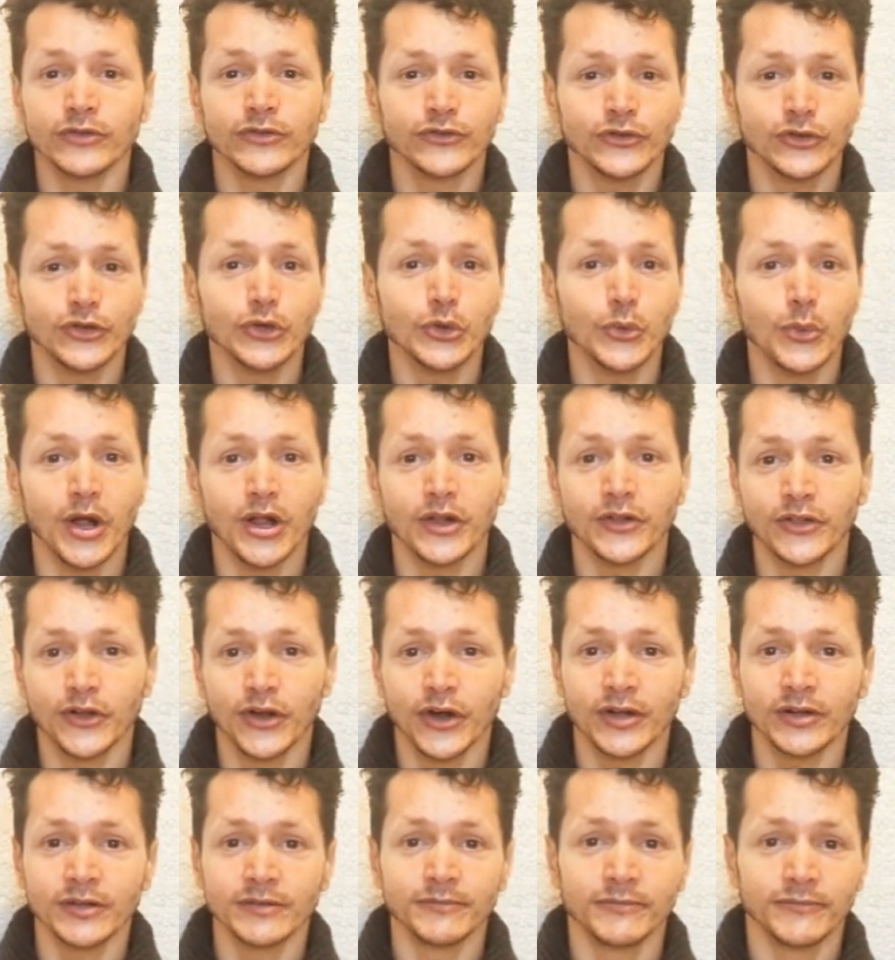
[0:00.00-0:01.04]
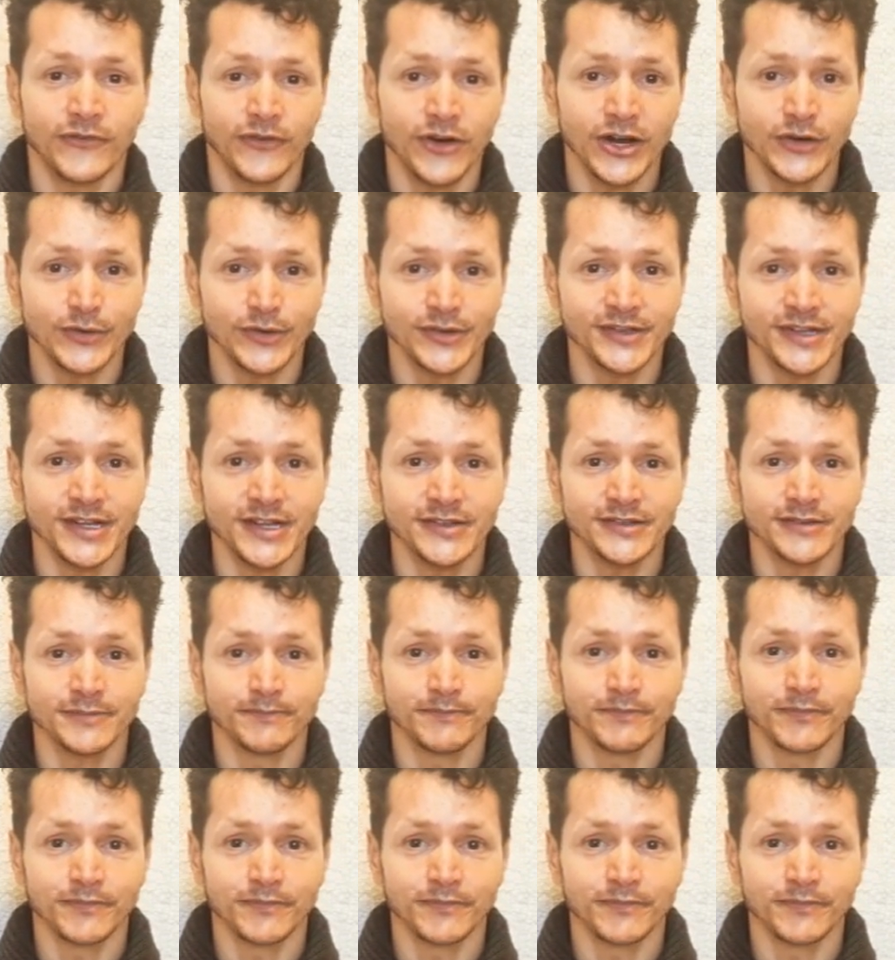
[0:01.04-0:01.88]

two well-known fragrances?